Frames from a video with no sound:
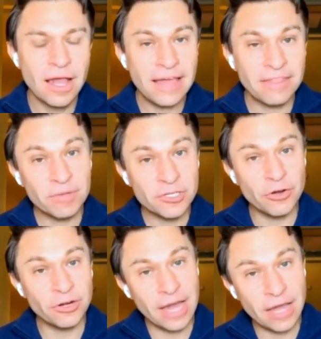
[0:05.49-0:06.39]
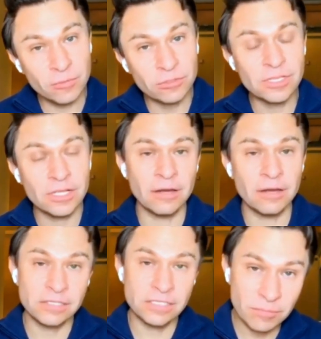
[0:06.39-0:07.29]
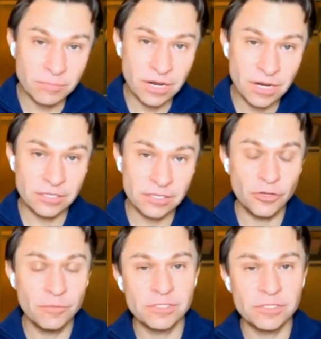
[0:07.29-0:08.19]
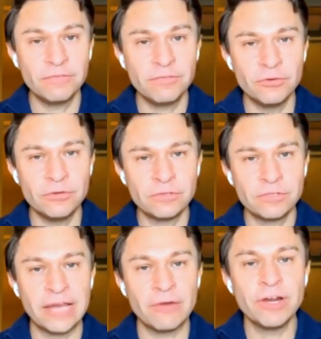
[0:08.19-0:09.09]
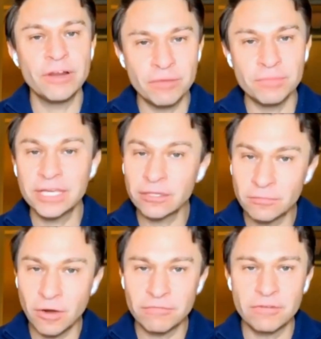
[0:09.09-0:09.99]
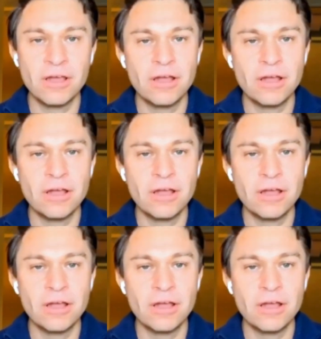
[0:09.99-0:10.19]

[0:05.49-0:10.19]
And they've been shown in animals and some studies in humans that if you get rid of them, kill them off,